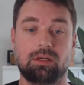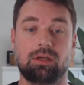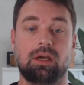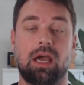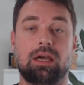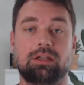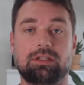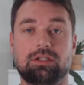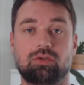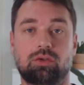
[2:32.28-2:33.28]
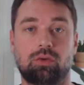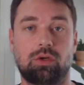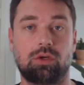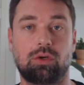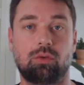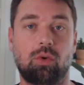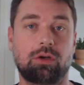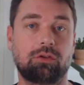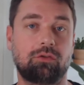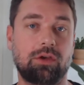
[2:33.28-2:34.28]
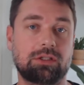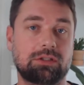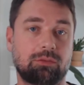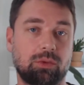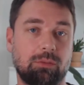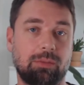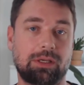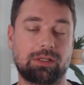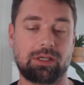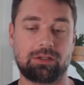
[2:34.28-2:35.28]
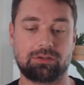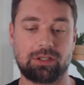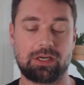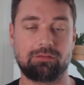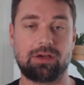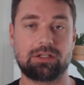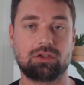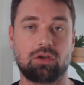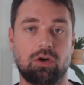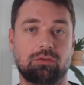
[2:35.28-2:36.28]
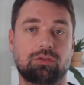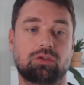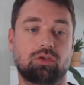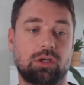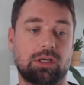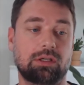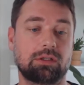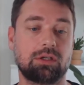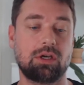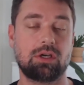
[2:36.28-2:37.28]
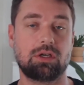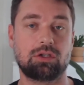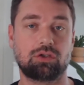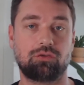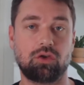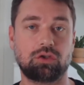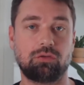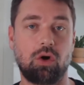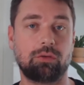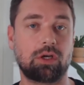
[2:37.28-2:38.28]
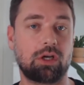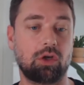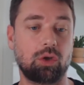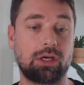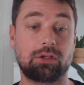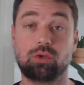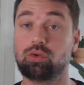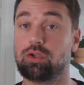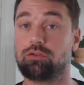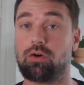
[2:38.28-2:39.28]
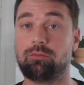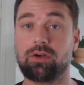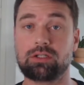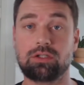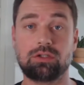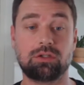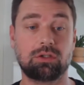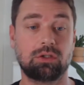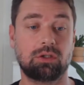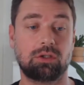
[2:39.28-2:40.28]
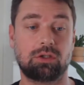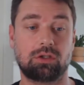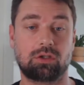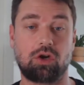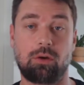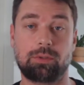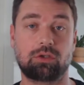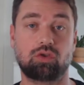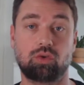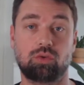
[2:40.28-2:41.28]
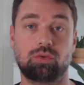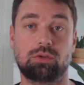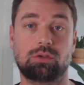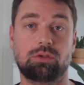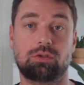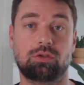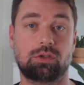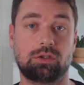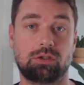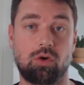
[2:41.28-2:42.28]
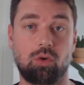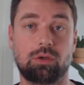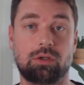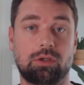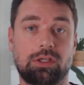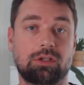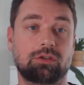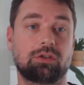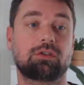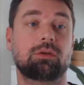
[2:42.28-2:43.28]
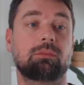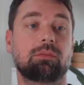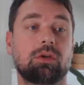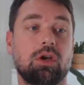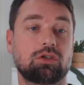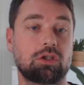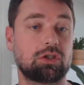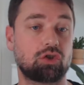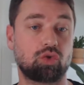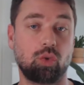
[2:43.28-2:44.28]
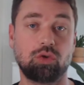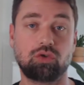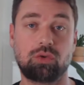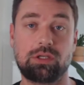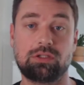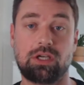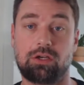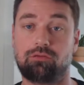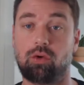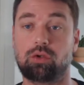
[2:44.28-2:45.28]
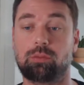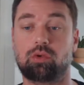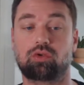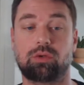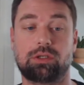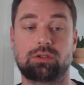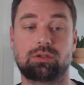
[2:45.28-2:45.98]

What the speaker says: And this is one of the things that we are taking advantage of today. So first of all, we're going to look at new form factors coming to the whole ecosystem, such as dual screens and foldable screens.